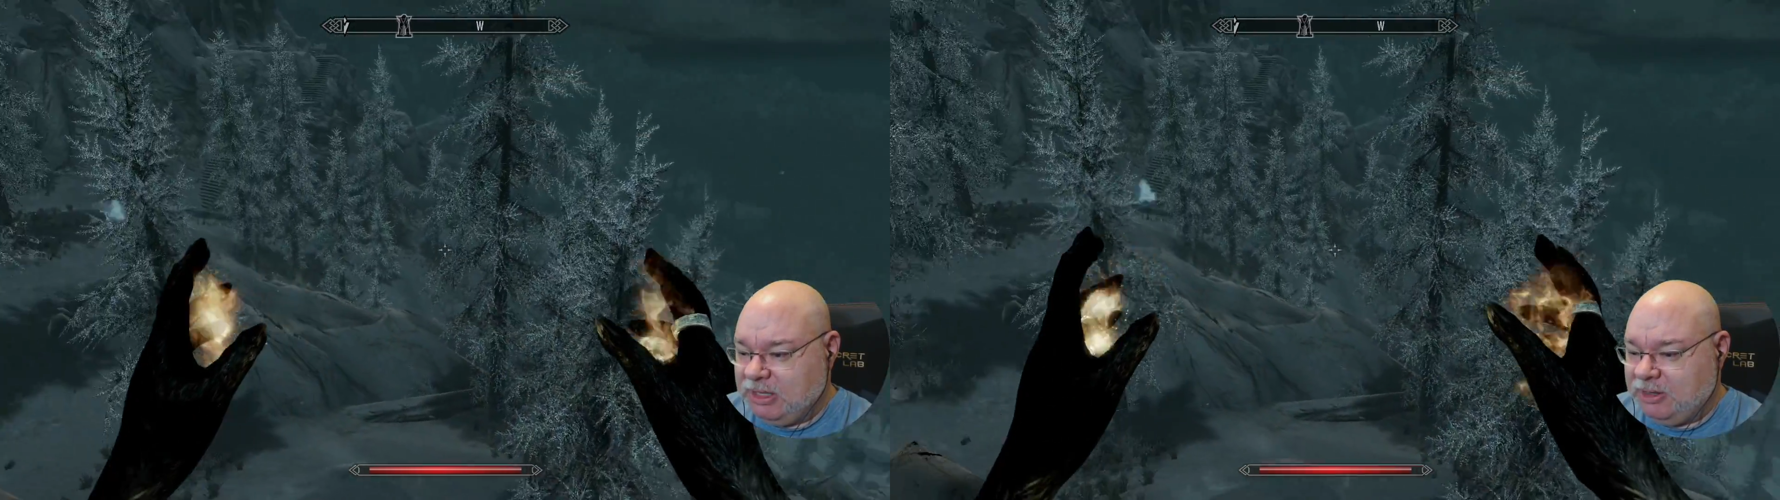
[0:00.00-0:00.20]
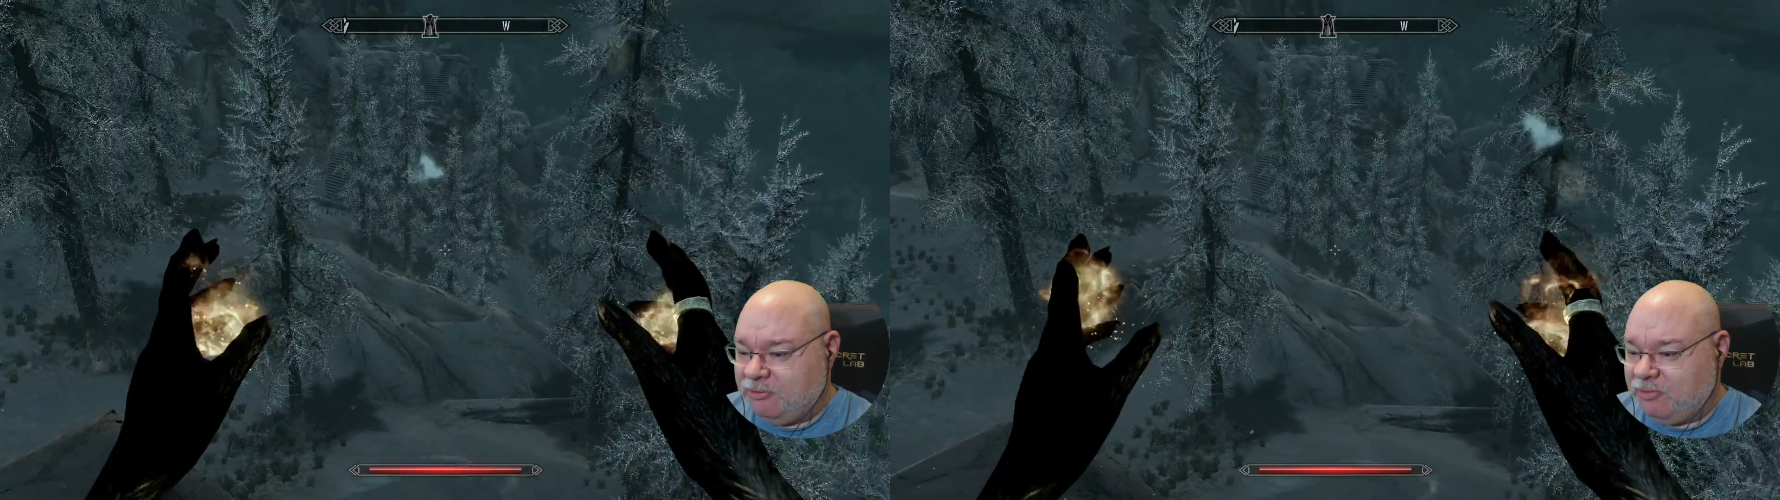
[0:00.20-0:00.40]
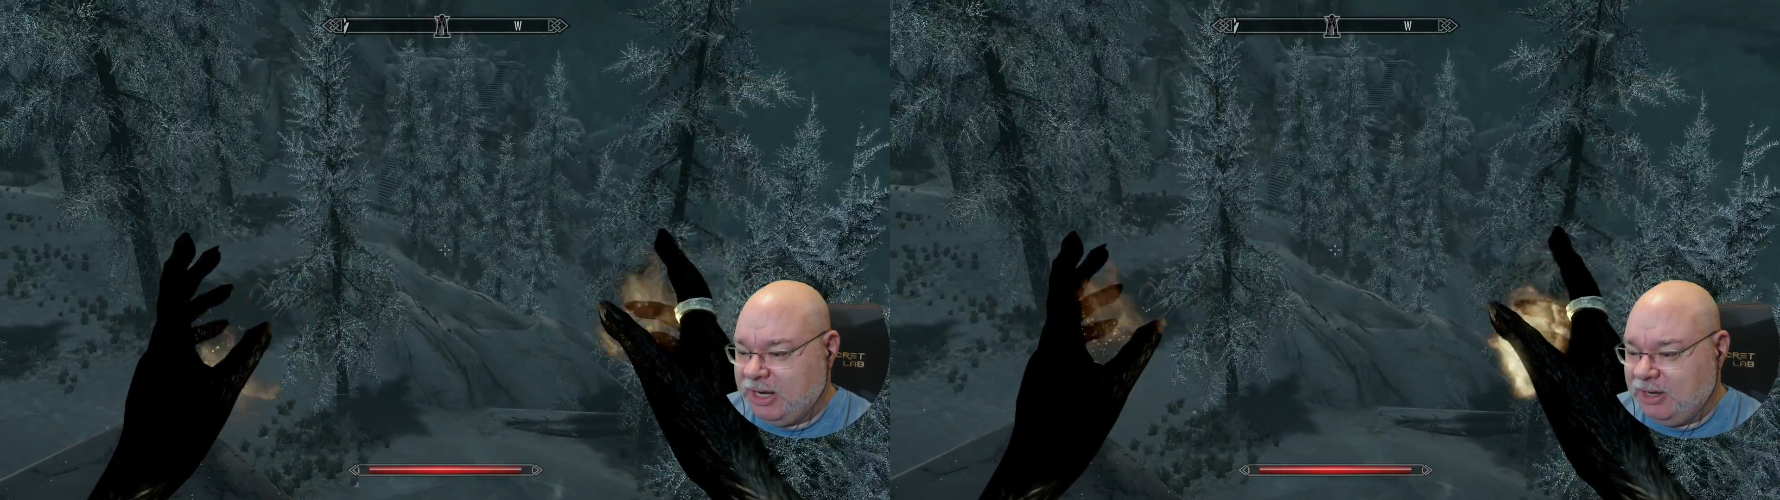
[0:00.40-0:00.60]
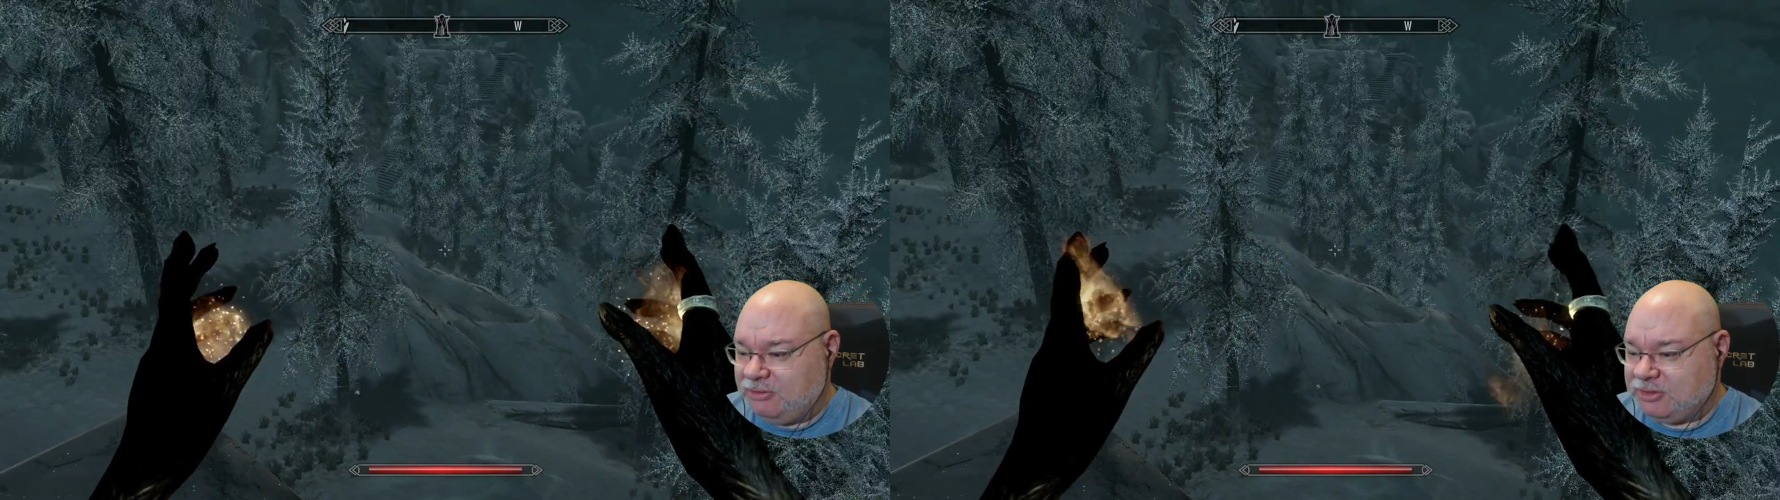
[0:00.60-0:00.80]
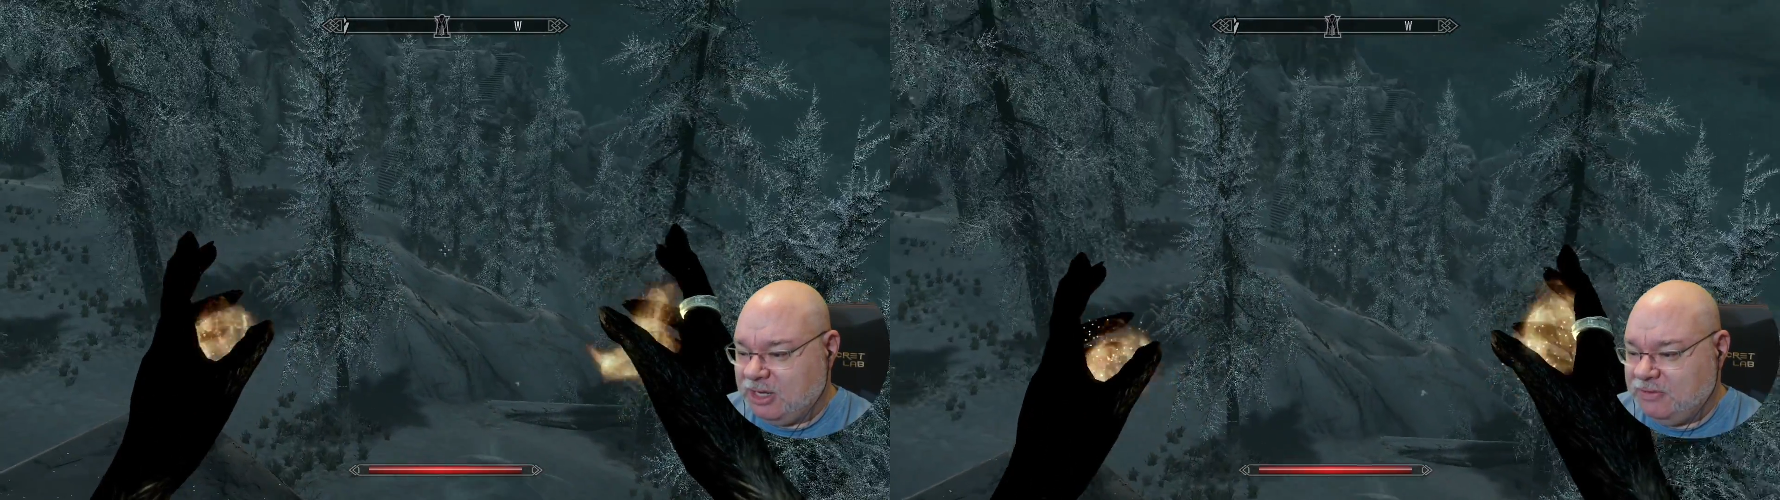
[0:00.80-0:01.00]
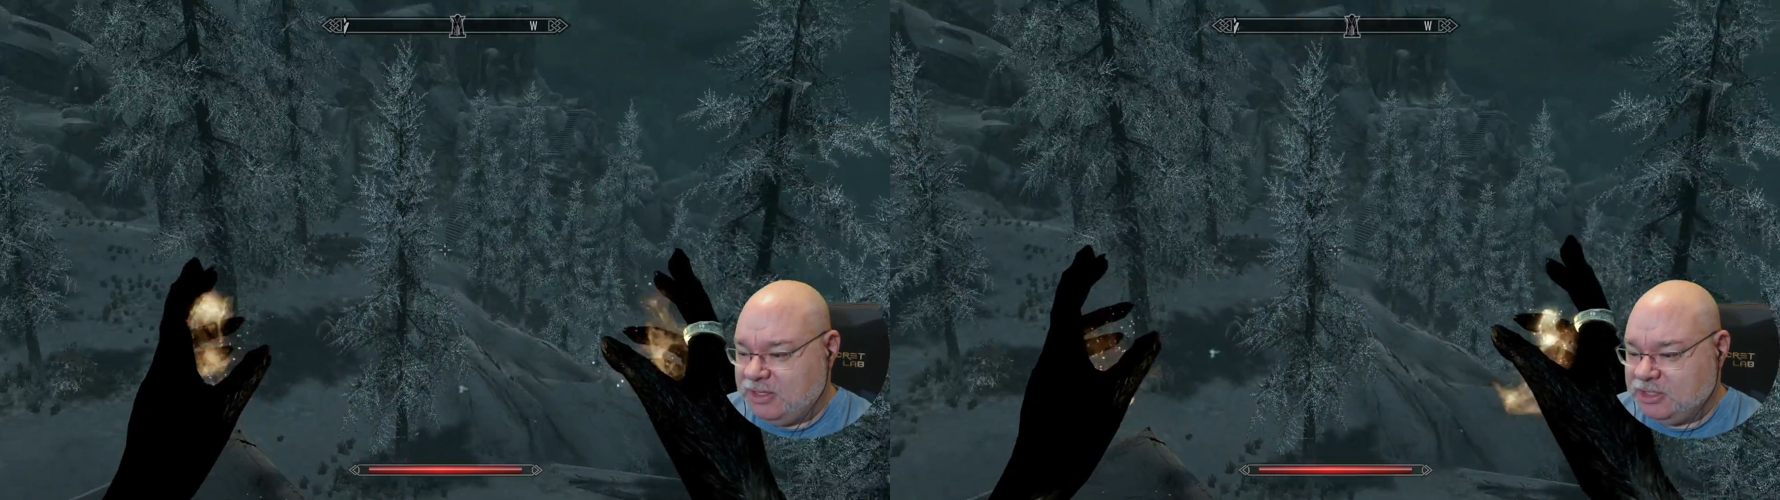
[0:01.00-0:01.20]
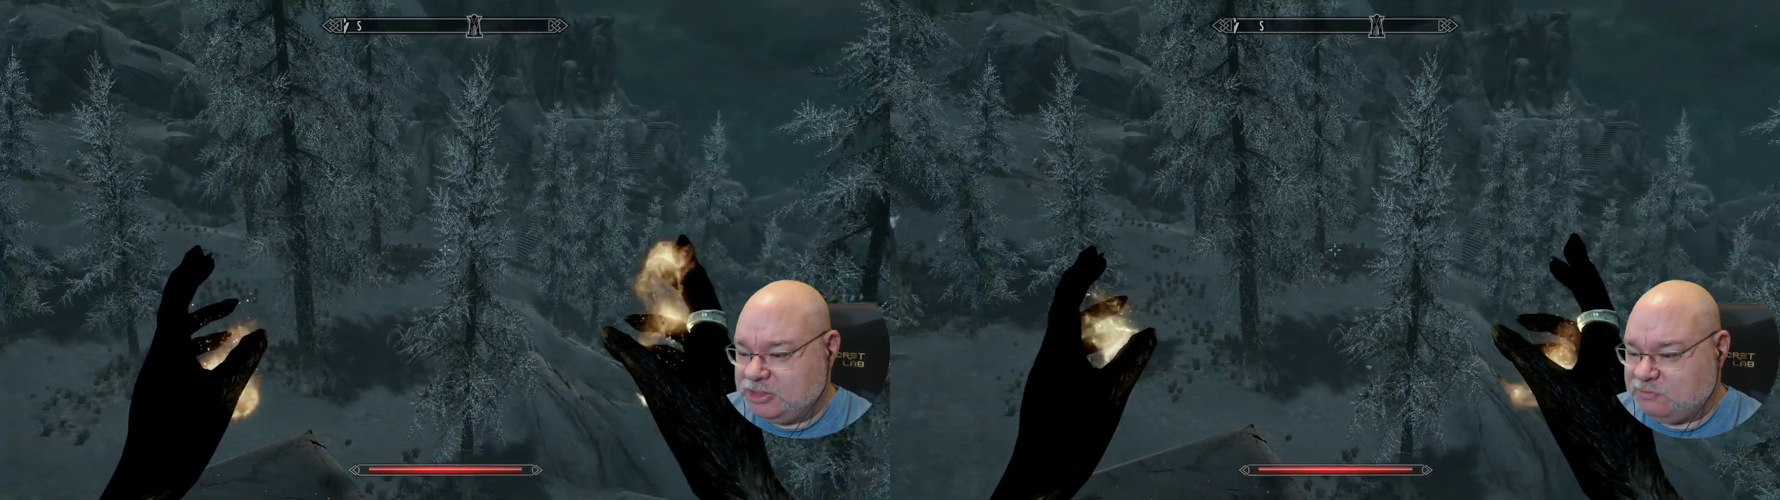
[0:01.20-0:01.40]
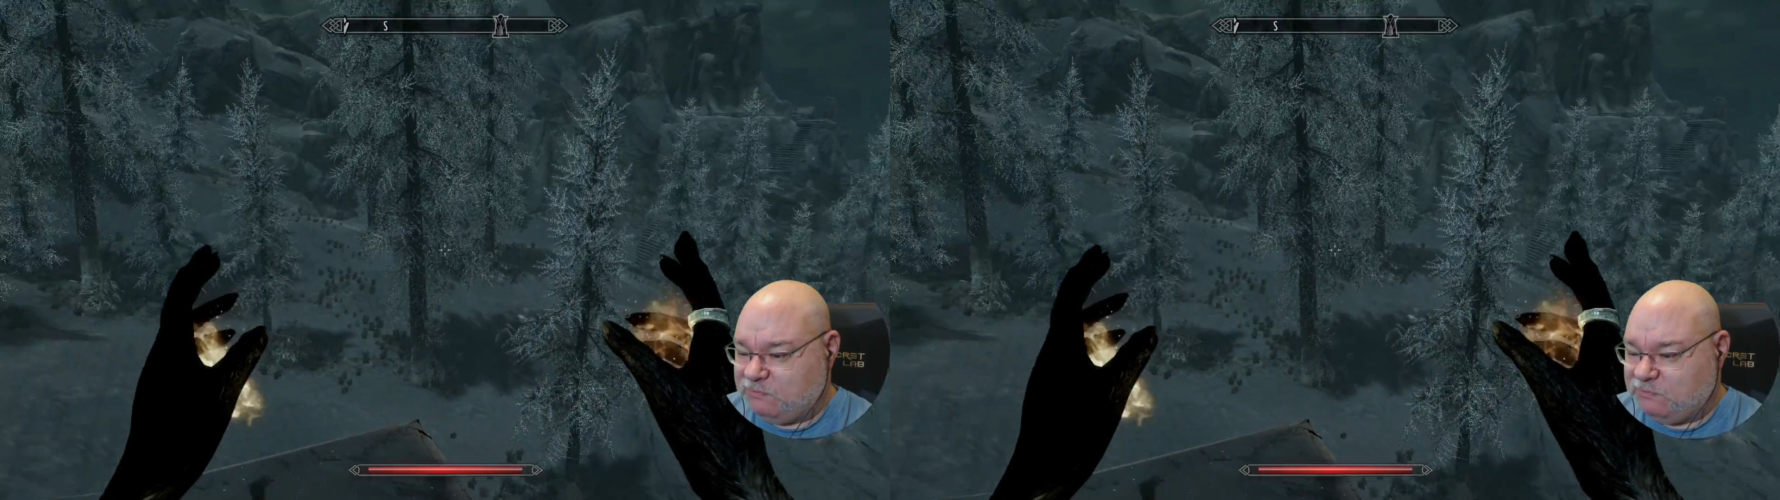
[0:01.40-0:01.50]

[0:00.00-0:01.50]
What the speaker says: and around, and then you just